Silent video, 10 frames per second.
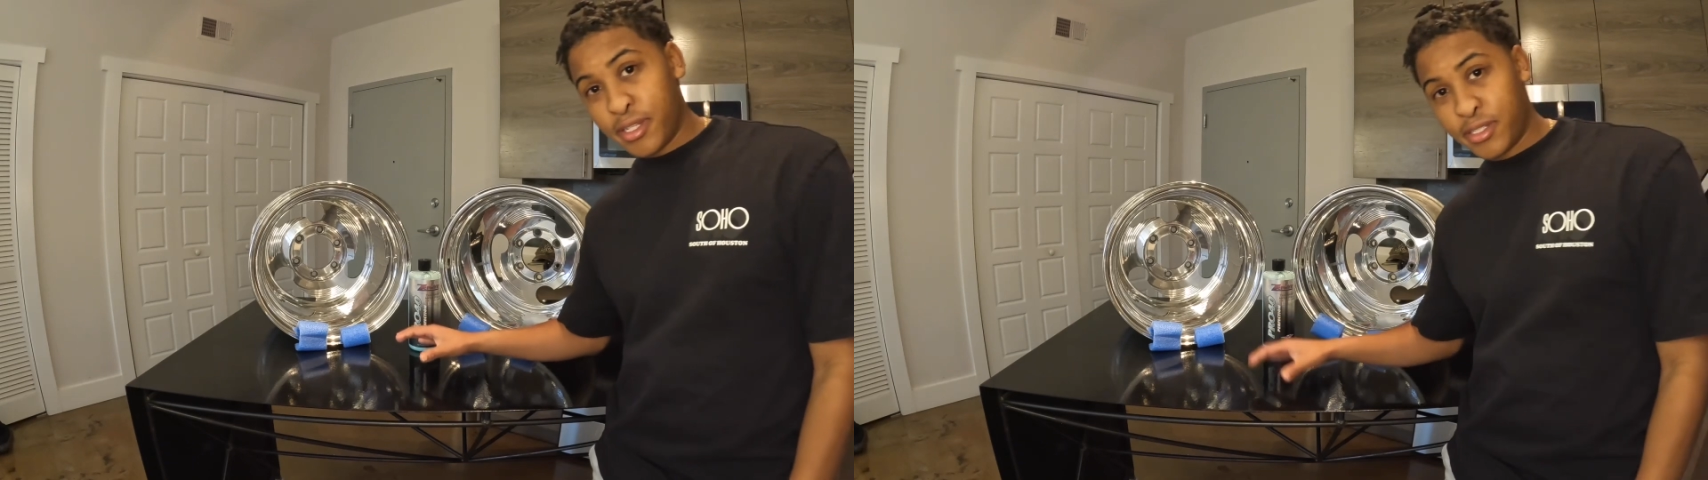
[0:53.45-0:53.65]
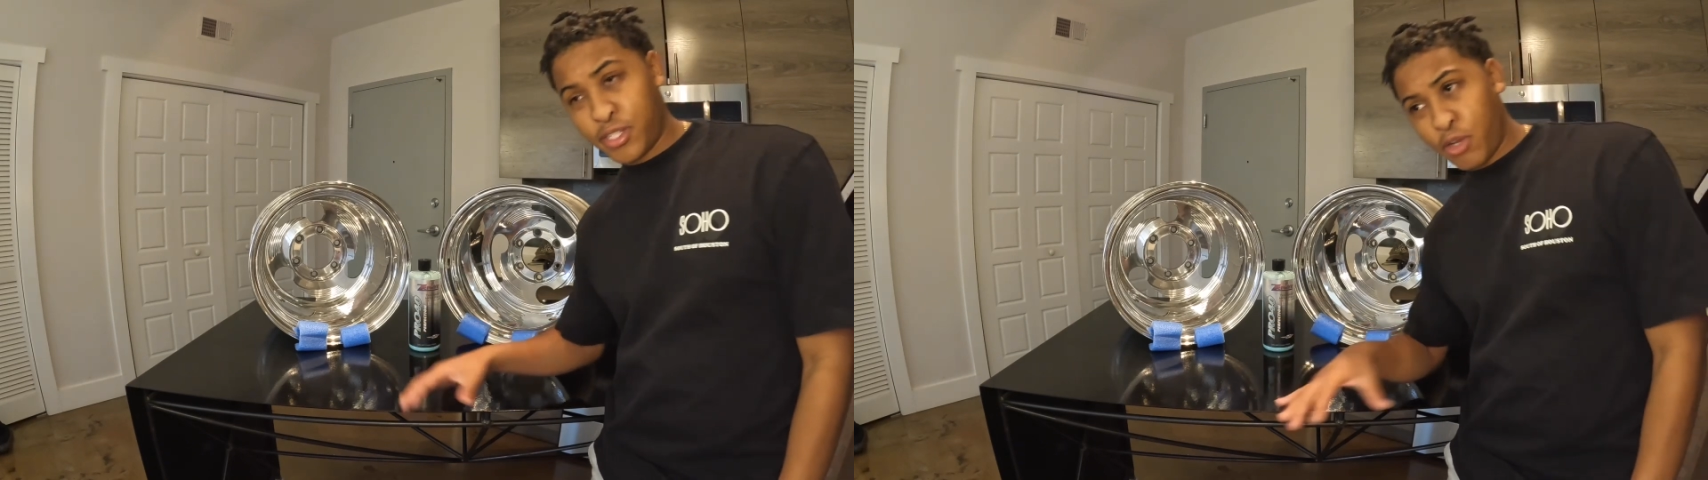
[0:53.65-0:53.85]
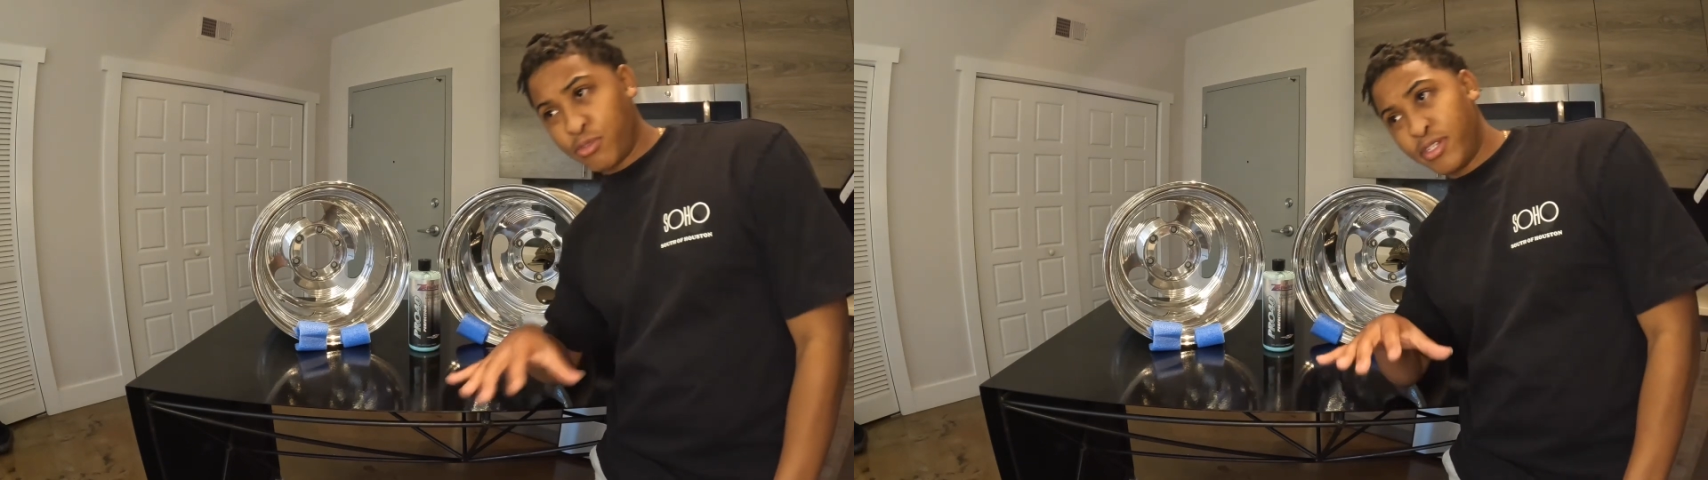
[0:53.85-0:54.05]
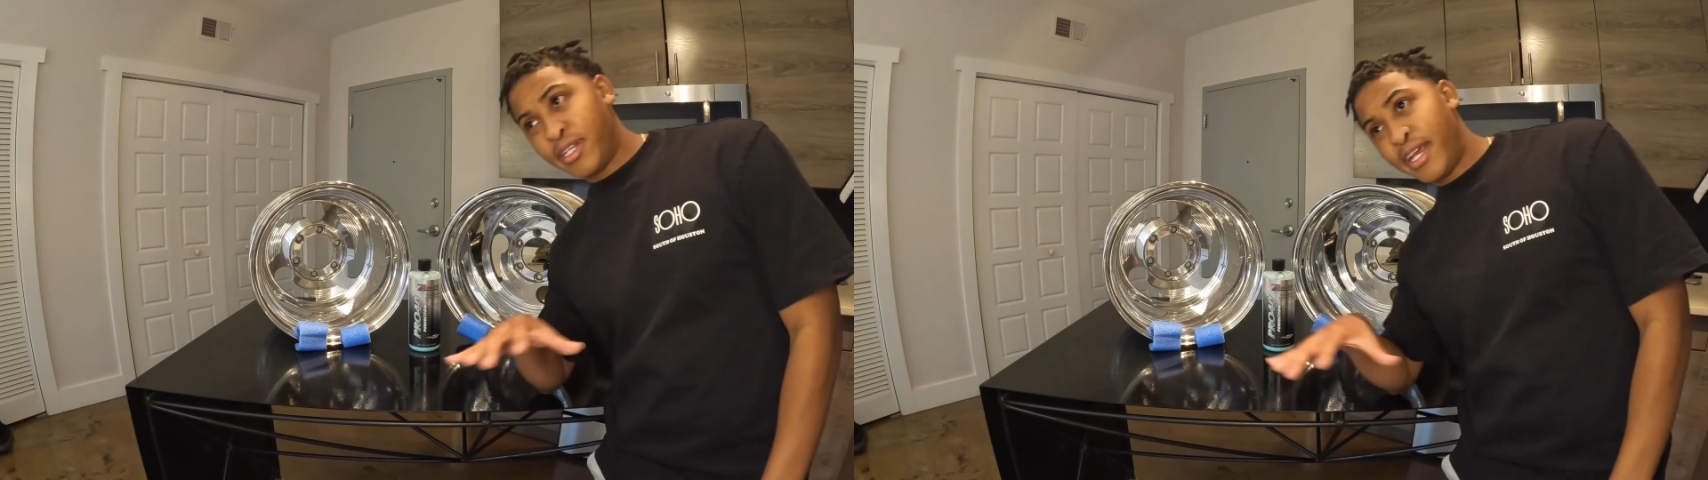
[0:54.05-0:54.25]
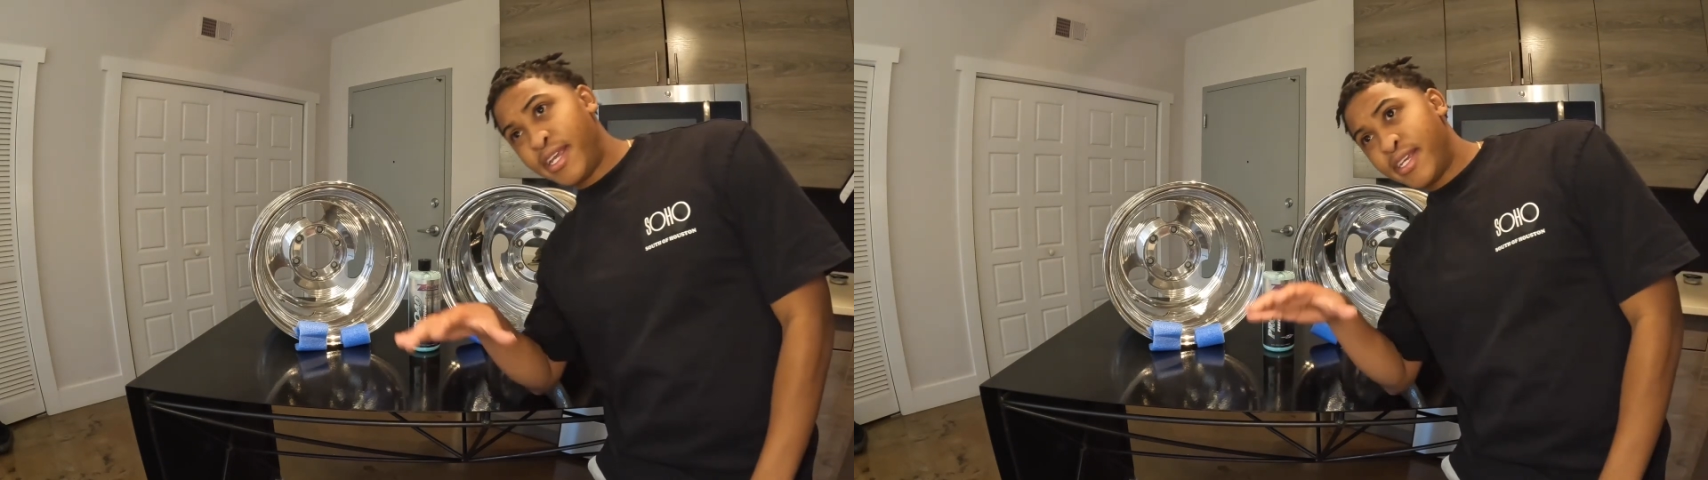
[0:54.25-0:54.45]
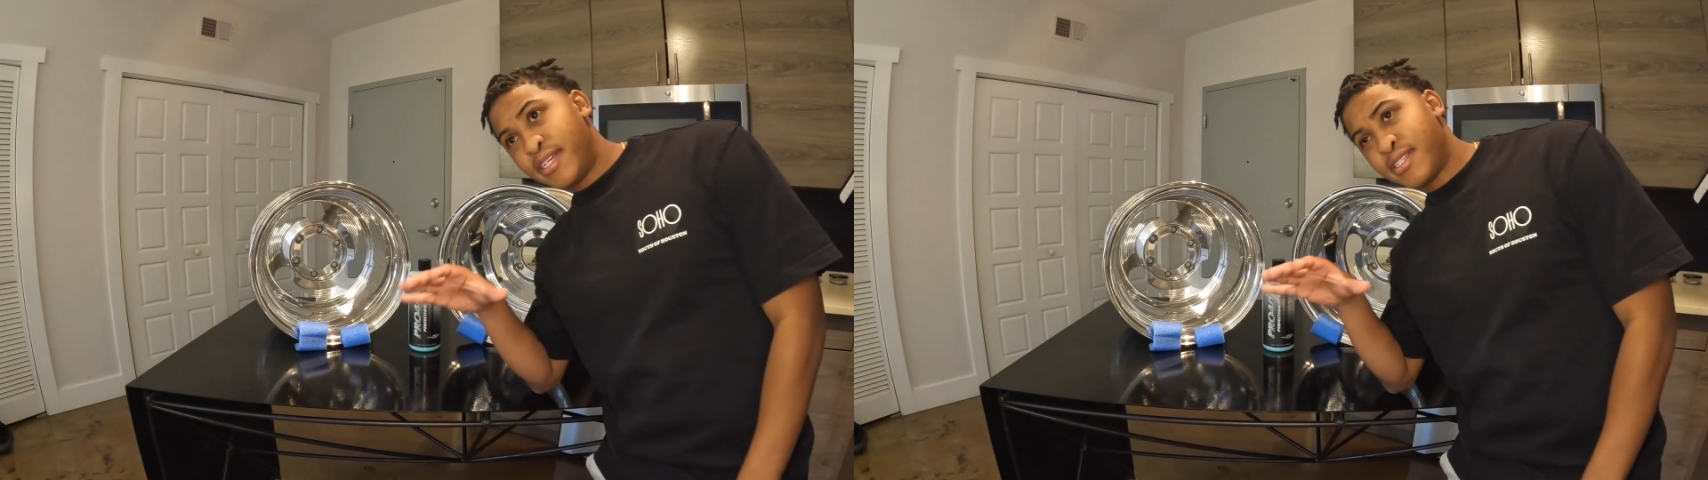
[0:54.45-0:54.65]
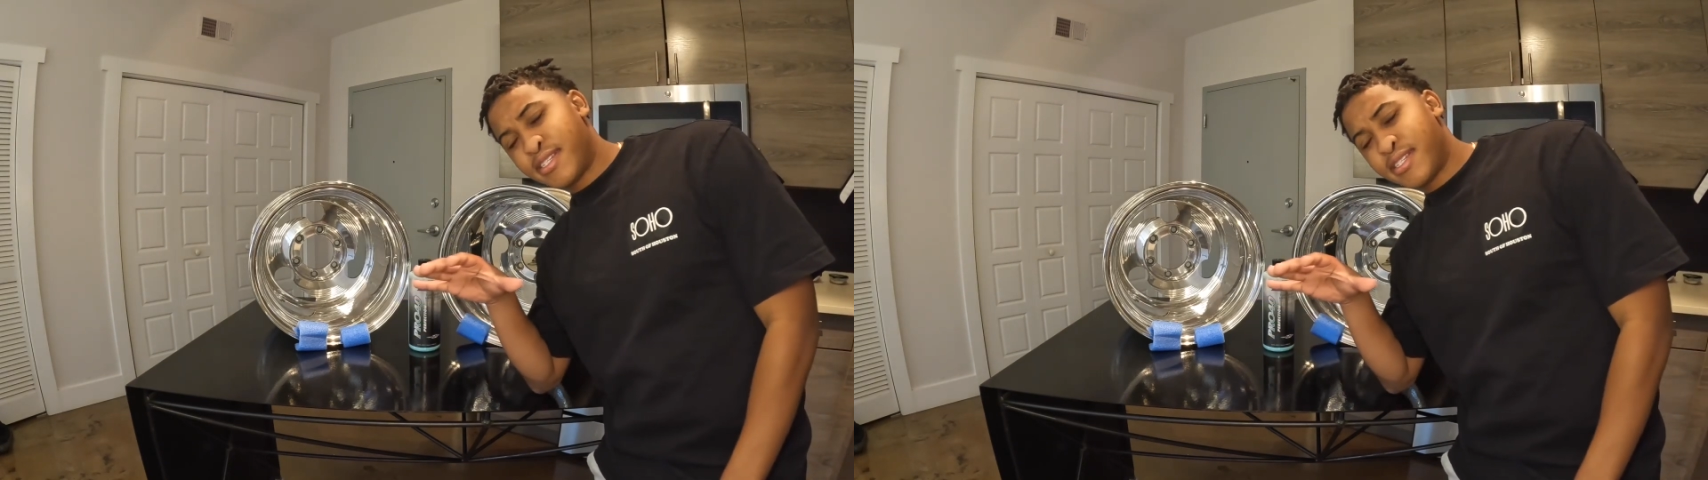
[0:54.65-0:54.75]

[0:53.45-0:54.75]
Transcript: So today is